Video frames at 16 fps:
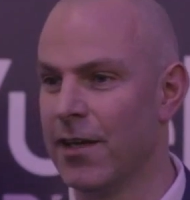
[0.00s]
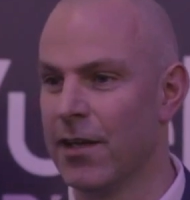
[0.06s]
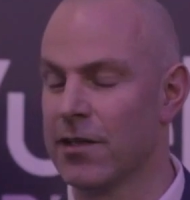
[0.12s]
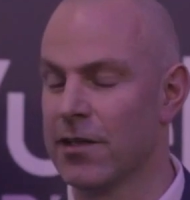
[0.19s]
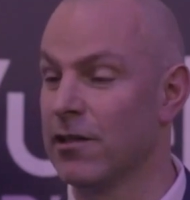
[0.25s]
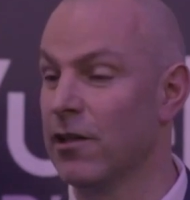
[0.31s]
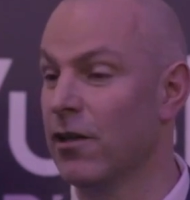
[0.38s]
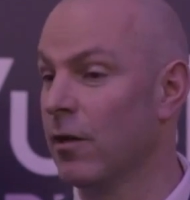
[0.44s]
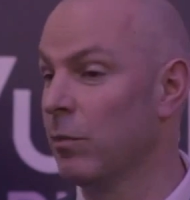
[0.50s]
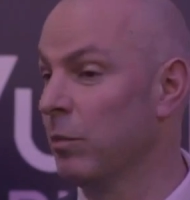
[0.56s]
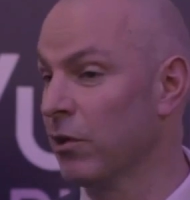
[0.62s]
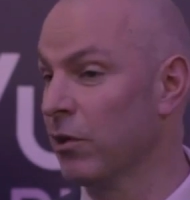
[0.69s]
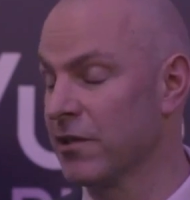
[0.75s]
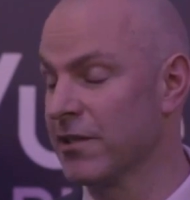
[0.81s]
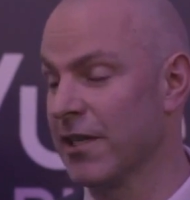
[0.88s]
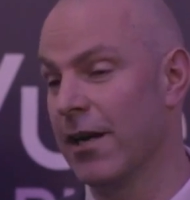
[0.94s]
There's a lot of
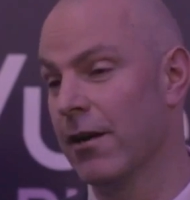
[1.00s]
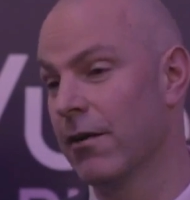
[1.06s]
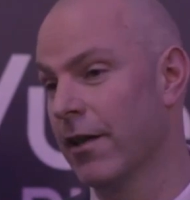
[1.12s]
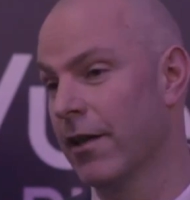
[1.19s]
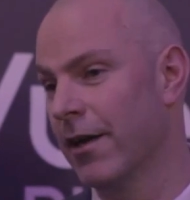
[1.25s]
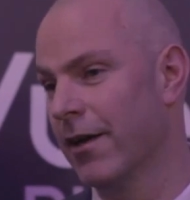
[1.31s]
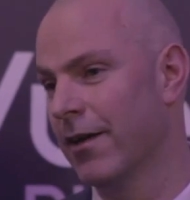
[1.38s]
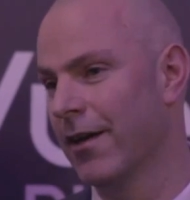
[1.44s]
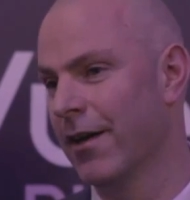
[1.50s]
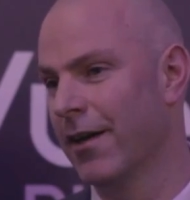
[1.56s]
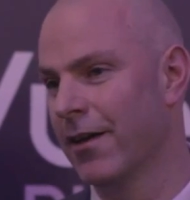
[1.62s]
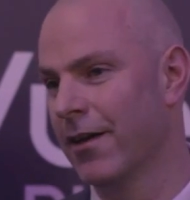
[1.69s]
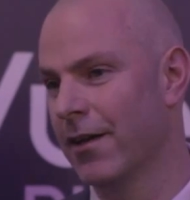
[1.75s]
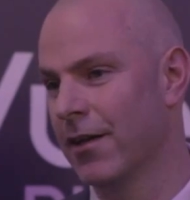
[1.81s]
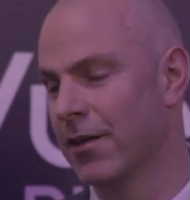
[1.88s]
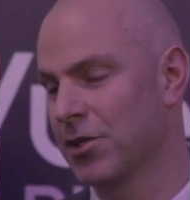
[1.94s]
bloggers out
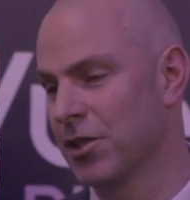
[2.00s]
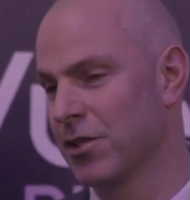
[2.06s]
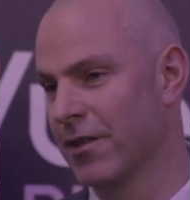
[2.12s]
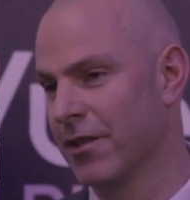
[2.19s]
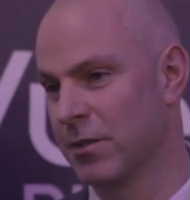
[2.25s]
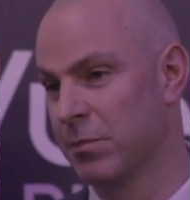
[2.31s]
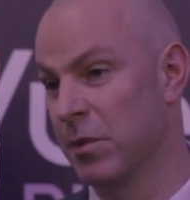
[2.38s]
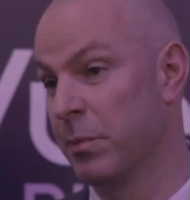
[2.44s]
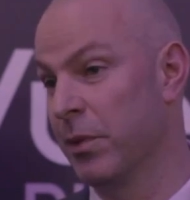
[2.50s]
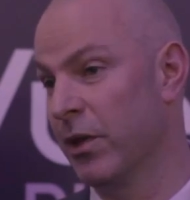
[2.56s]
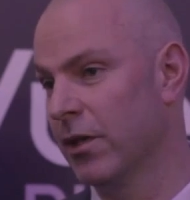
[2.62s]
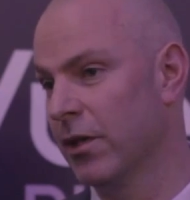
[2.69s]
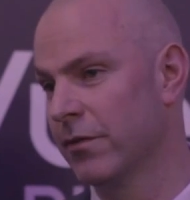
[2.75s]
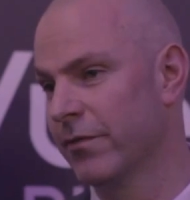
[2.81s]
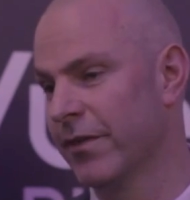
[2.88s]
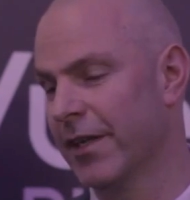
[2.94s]
there. It's just nice to be
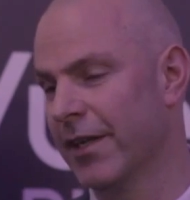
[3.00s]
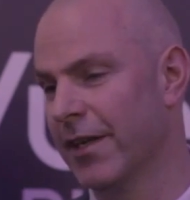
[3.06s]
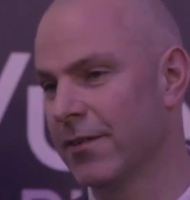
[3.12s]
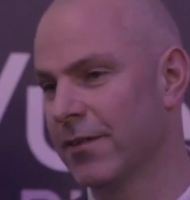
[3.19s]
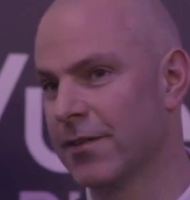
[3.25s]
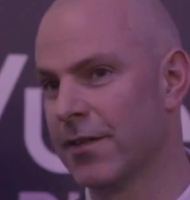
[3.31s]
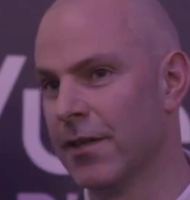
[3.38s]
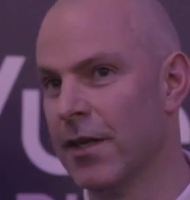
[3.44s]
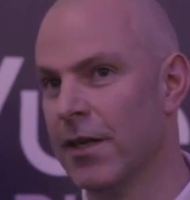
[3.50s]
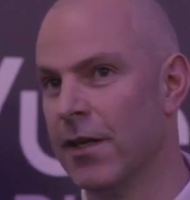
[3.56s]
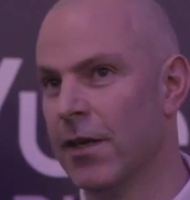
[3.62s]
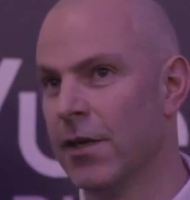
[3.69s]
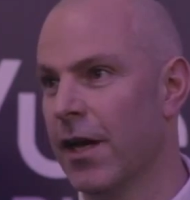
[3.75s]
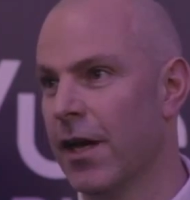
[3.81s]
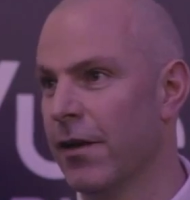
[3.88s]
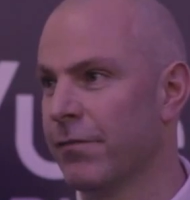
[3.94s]
part of it.
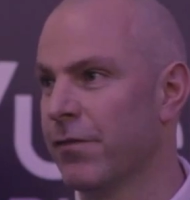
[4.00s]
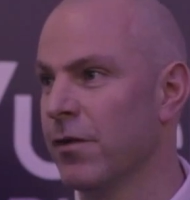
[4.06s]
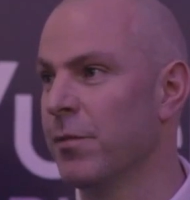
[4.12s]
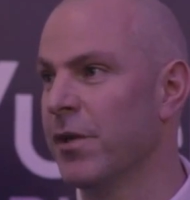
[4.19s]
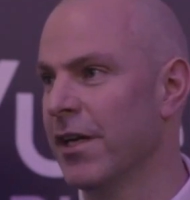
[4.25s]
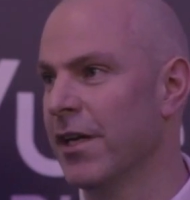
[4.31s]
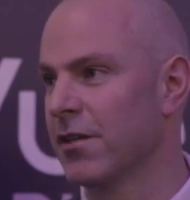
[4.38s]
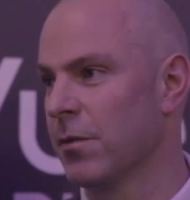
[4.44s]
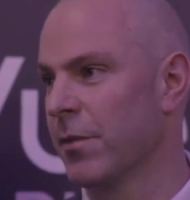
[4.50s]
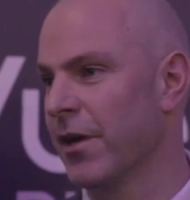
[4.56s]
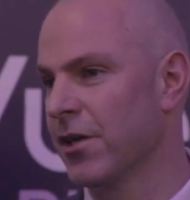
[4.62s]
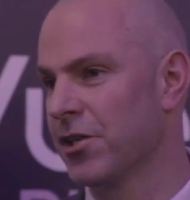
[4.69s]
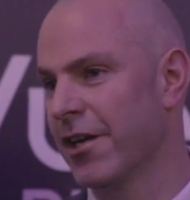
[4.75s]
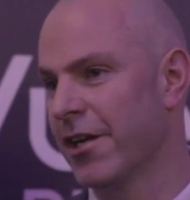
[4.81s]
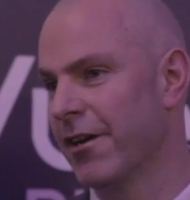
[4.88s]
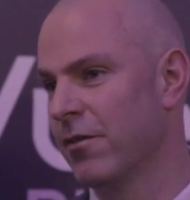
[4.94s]
And for me, it's
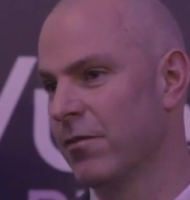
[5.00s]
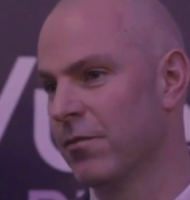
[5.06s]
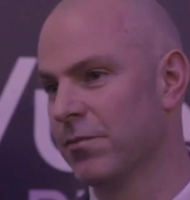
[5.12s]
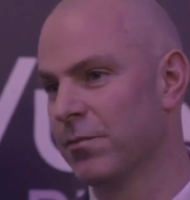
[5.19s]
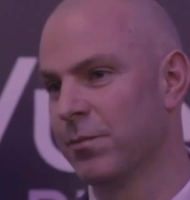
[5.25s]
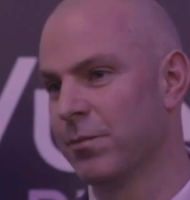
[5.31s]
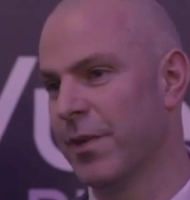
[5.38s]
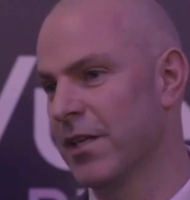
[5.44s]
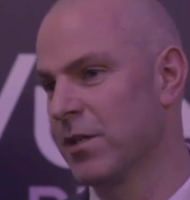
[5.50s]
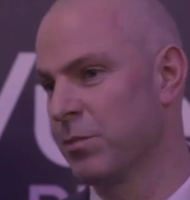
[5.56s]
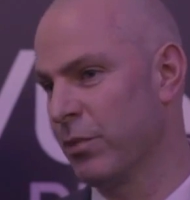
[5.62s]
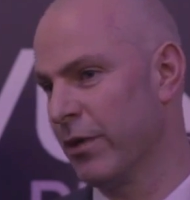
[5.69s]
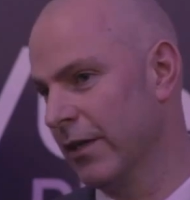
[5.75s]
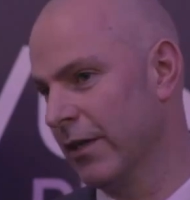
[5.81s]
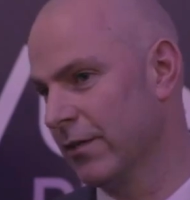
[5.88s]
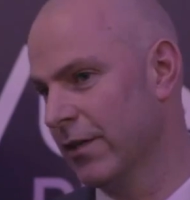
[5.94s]
about sharing best
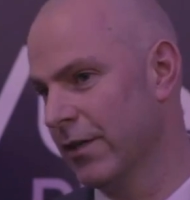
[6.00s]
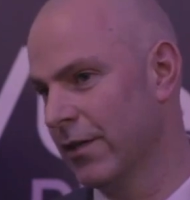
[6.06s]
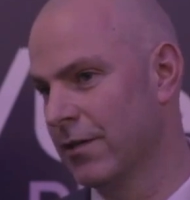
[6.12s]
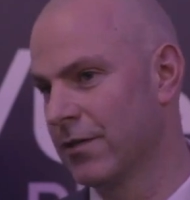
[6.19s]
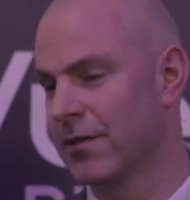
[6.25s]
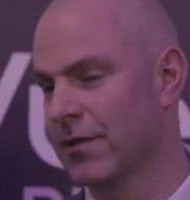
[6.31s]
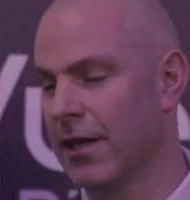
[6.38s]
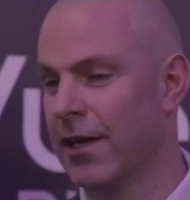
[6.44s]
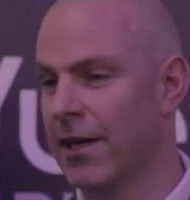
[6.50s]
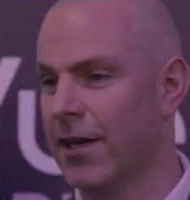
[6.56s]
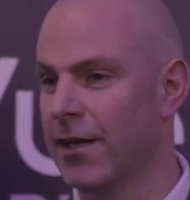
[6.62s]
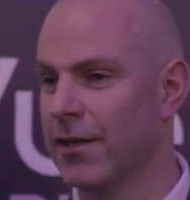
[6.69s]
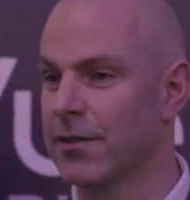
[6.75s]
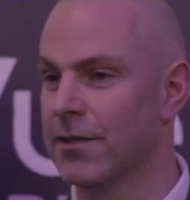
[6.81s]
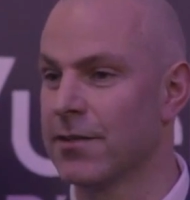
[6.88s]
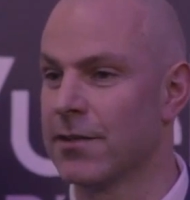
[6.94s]
practice,
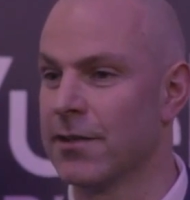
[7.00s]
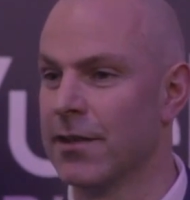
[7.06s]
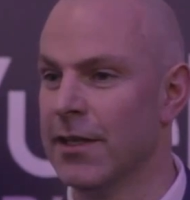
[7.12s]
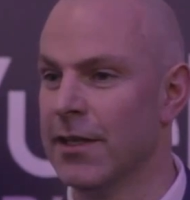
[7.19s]
and